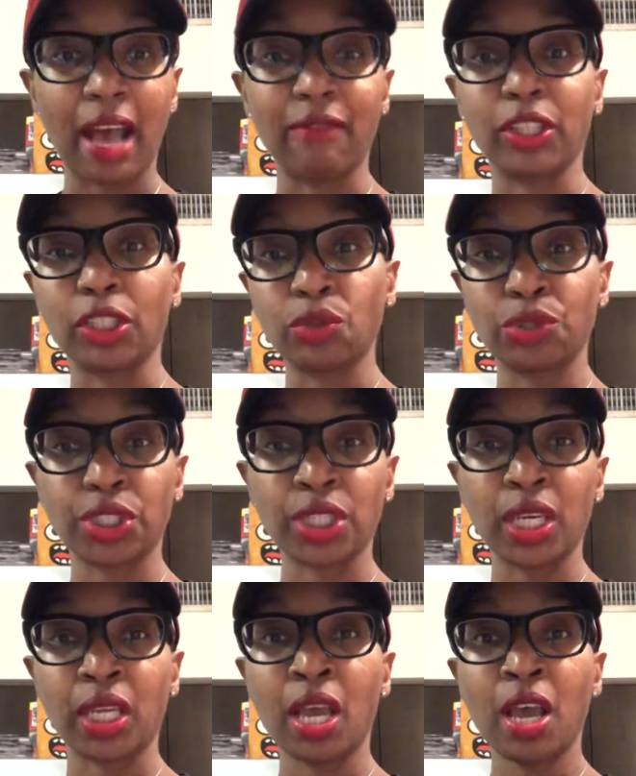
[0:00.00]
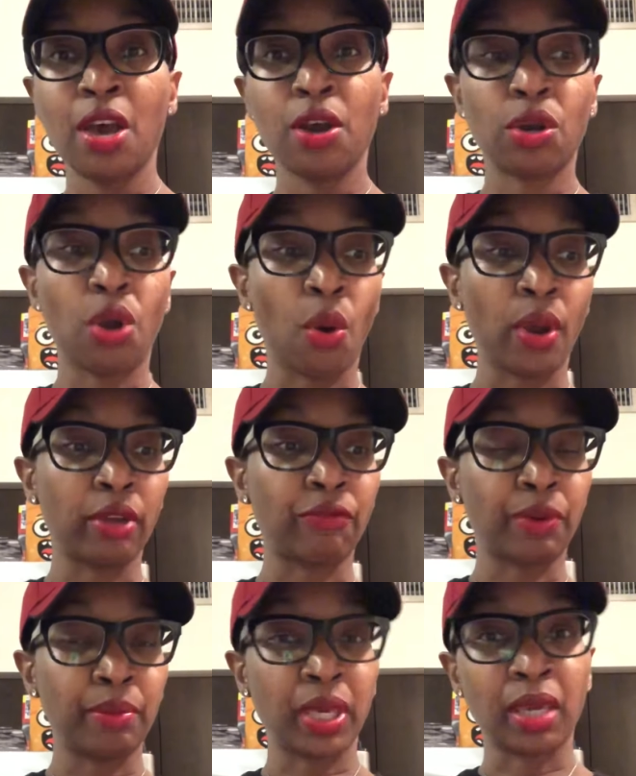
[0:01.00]
evolution, going
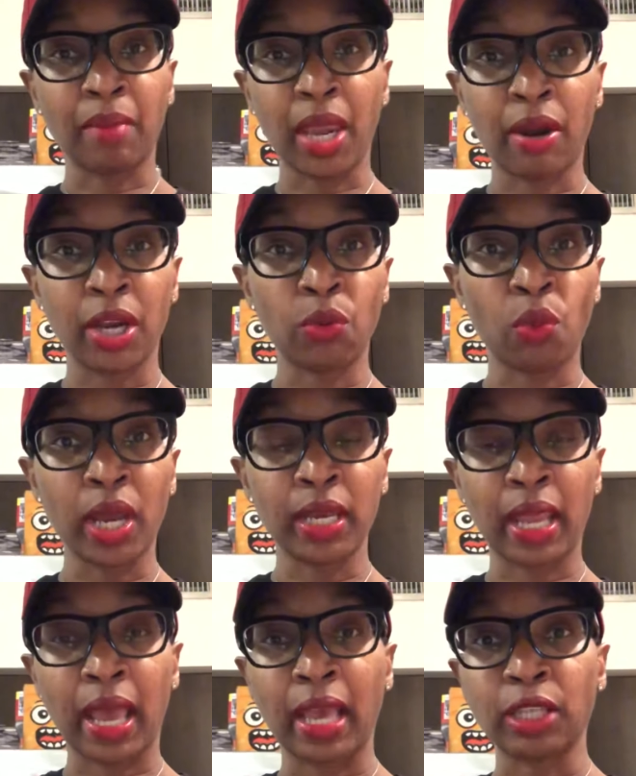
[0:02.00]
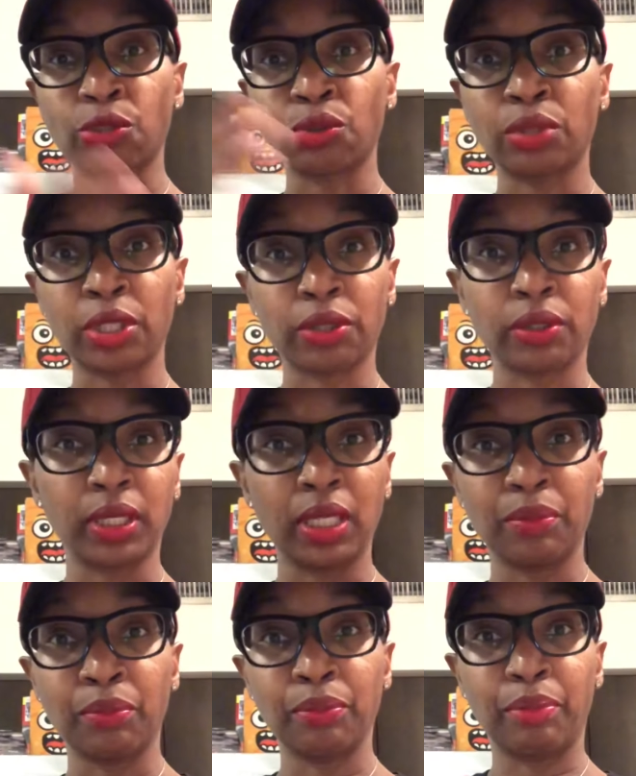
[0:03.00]
from being married one day to literally